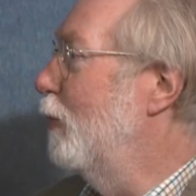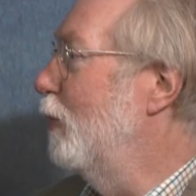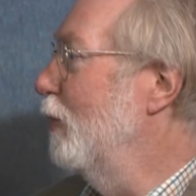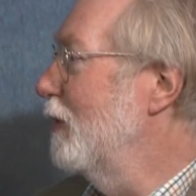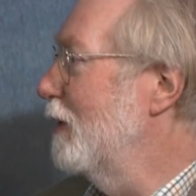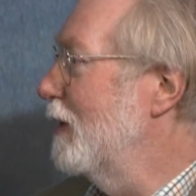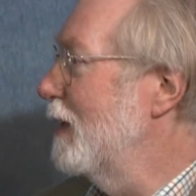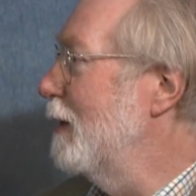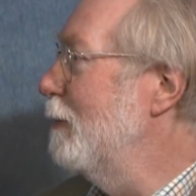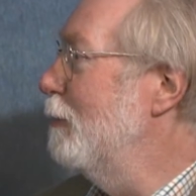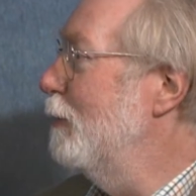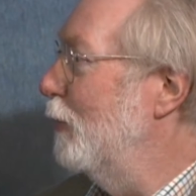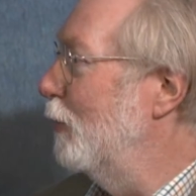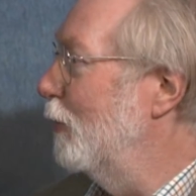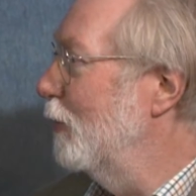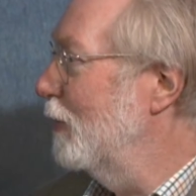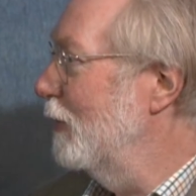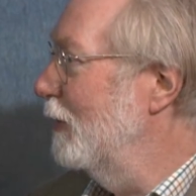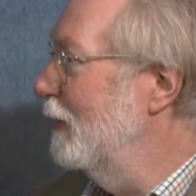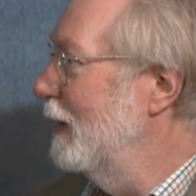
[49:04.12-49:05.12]
more than it
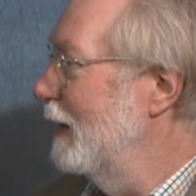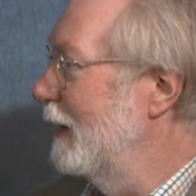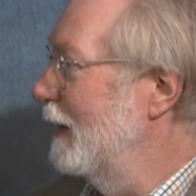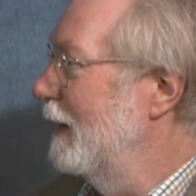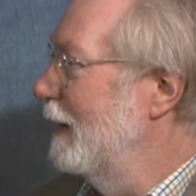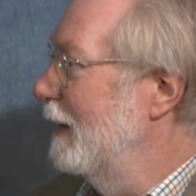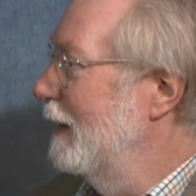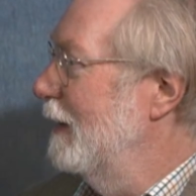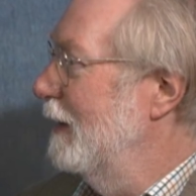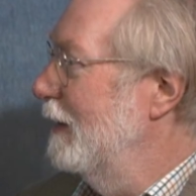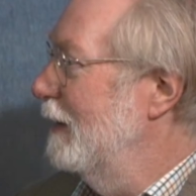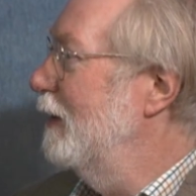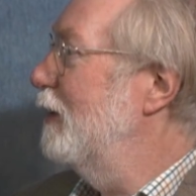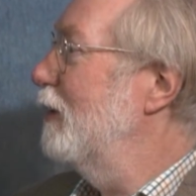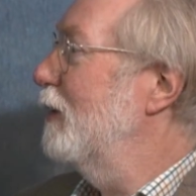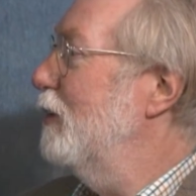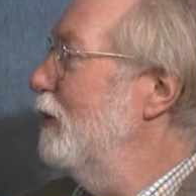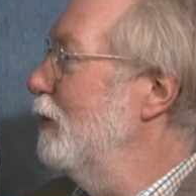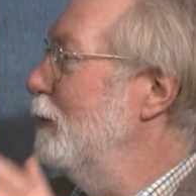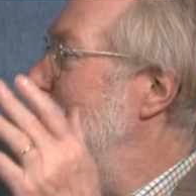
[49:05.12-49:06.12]
imported, and it
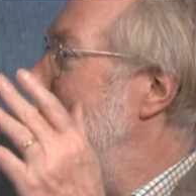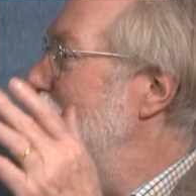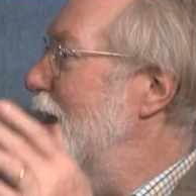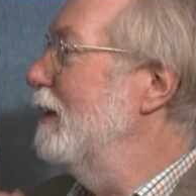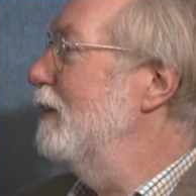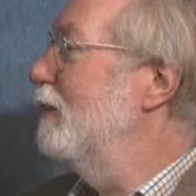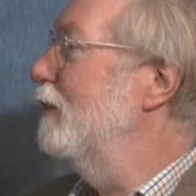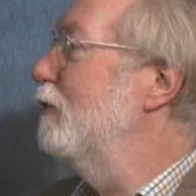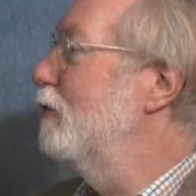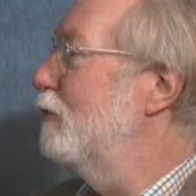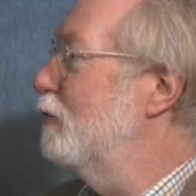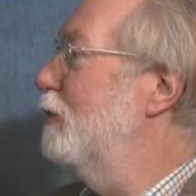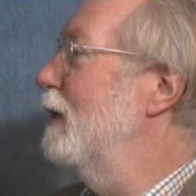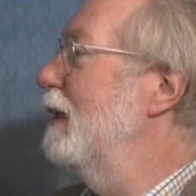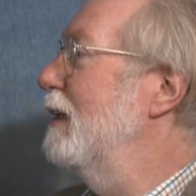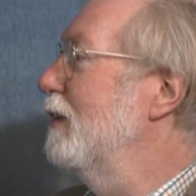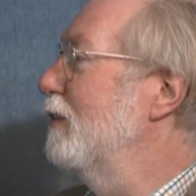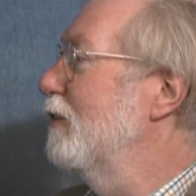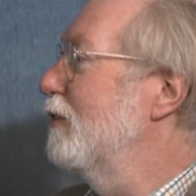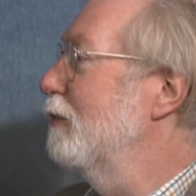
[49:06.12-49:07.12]
accumulated
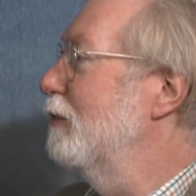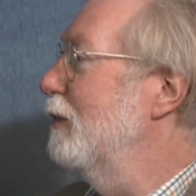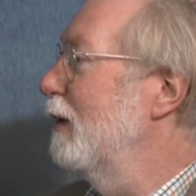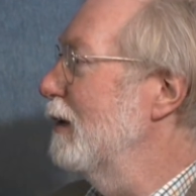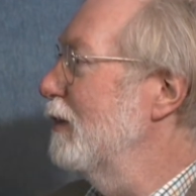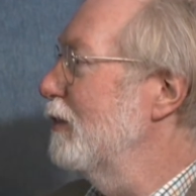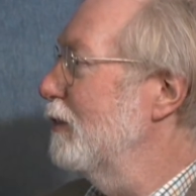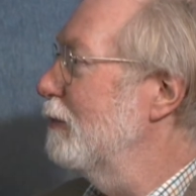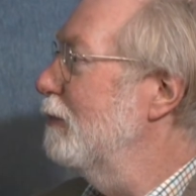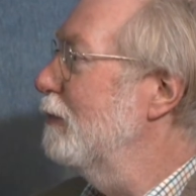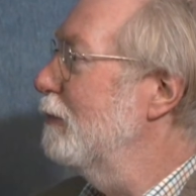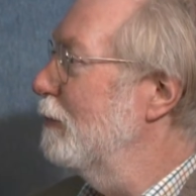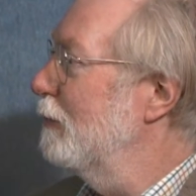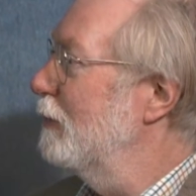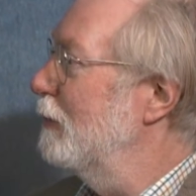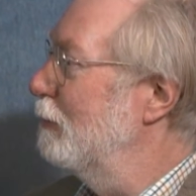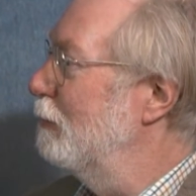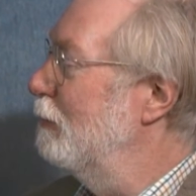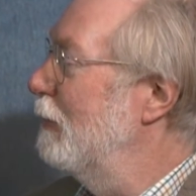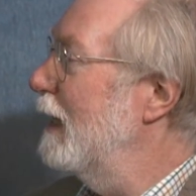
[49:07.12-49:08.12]
trillions of dollars of
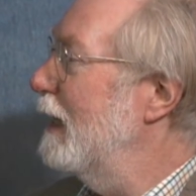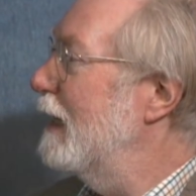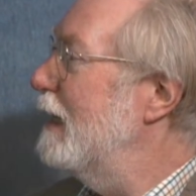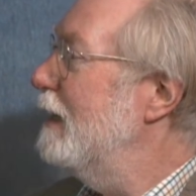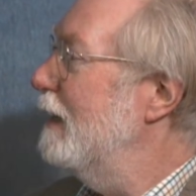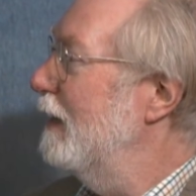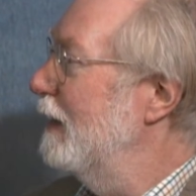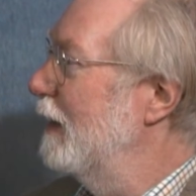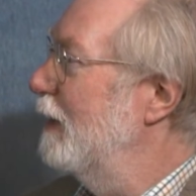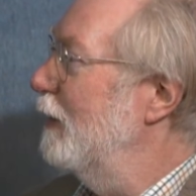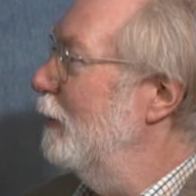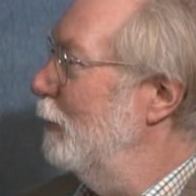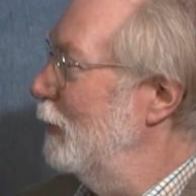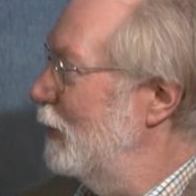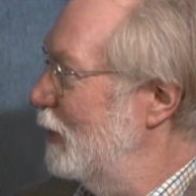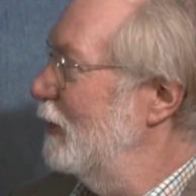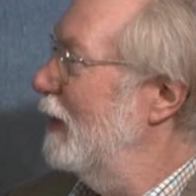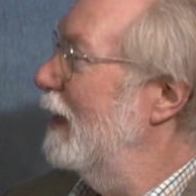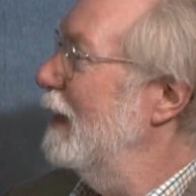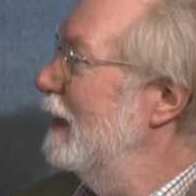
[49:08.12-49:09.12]
money,
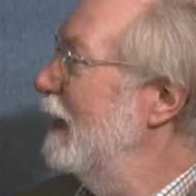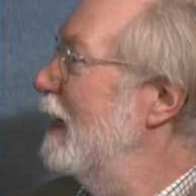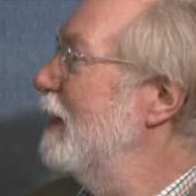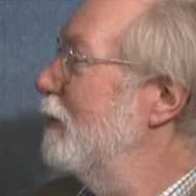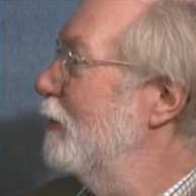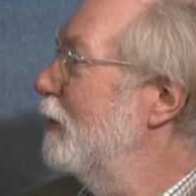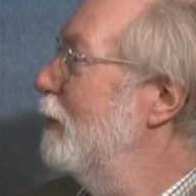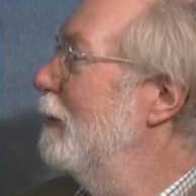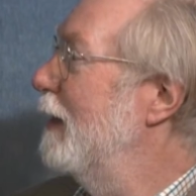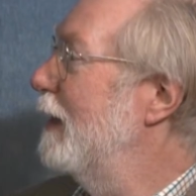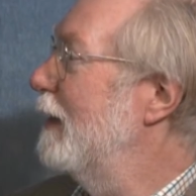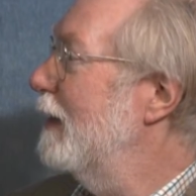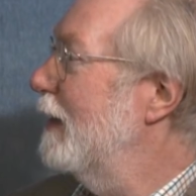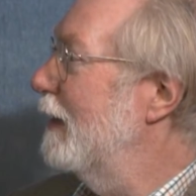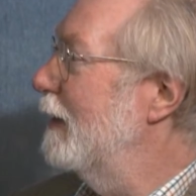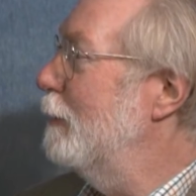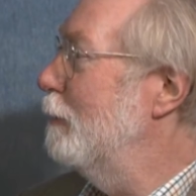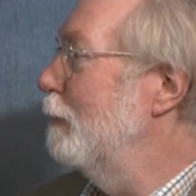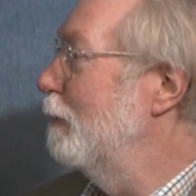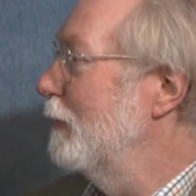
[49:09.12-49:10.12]
which it then lent to
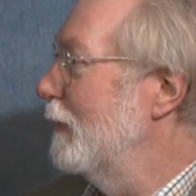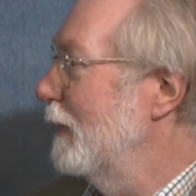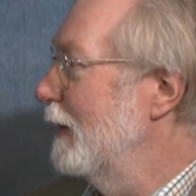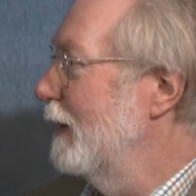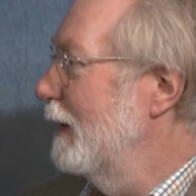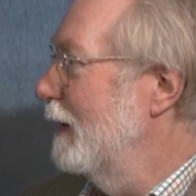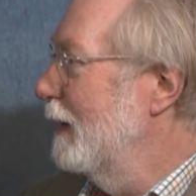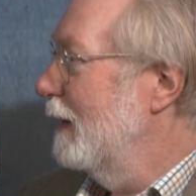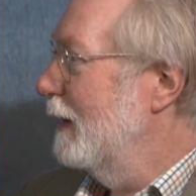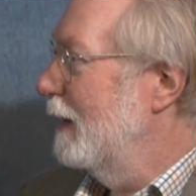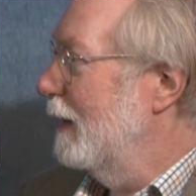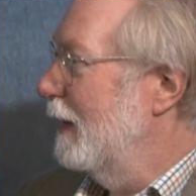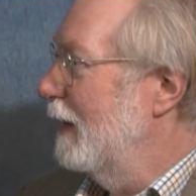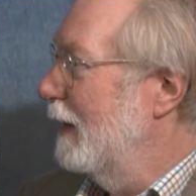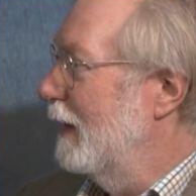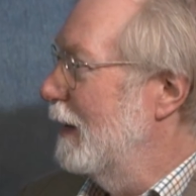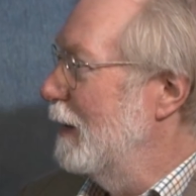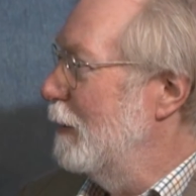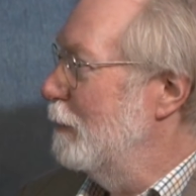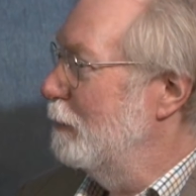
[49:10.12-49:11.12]
America
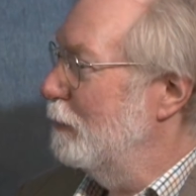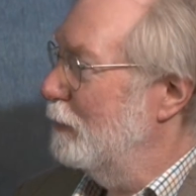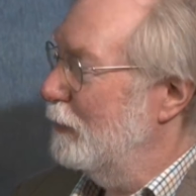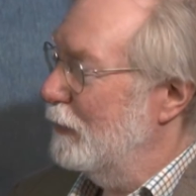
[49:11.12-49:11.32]
at